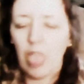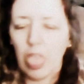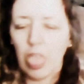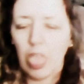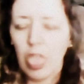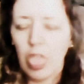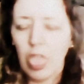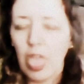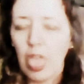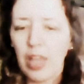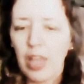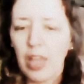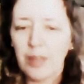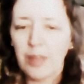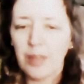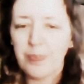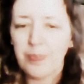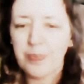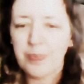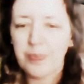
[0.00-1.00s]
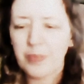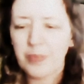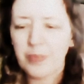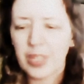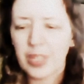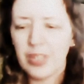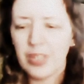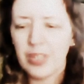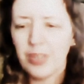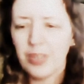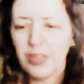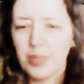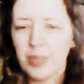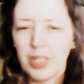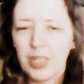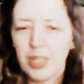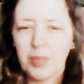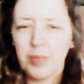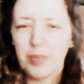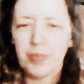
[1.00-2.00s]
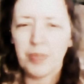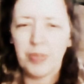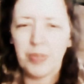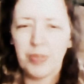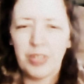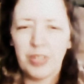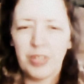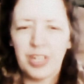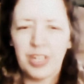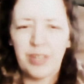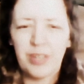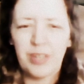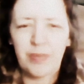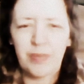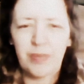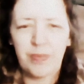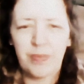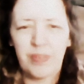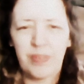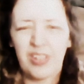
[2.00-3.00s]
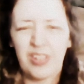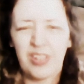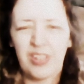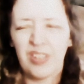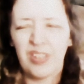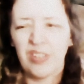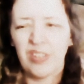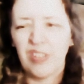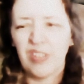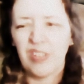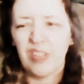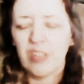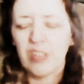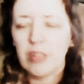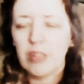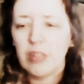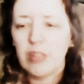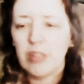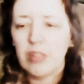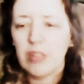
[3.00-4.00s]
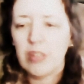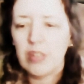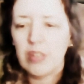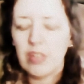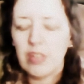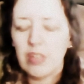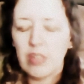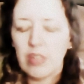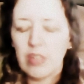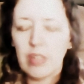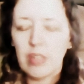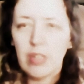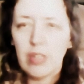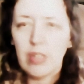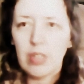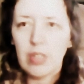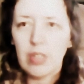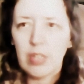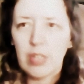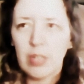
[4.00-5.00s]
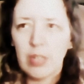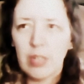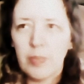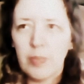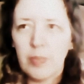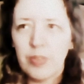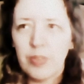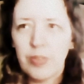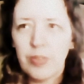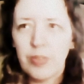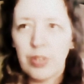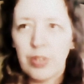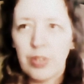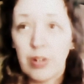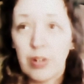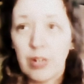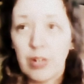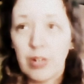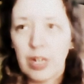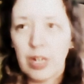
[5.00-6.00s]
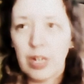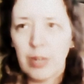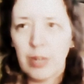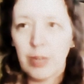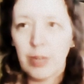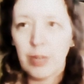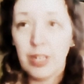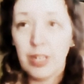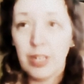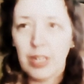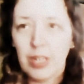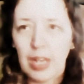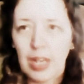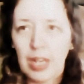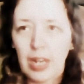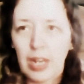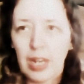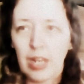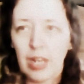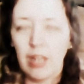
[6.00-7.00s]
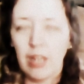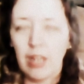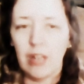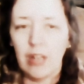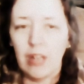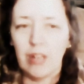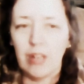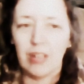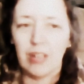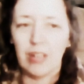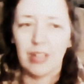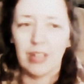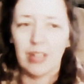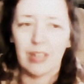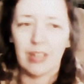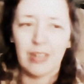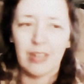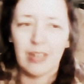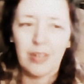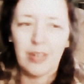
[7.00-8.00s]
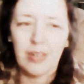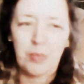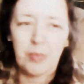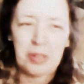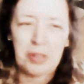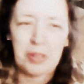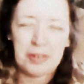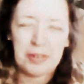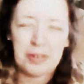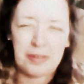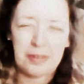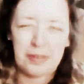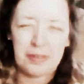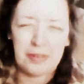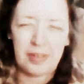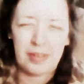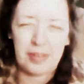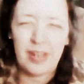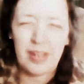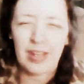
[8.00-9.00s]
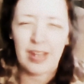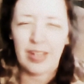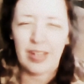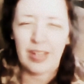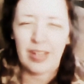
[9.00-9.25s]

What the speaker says: Ugh. It just makes me feel kind of ill. Ugh. I'm so sorry I read that. Oh my god.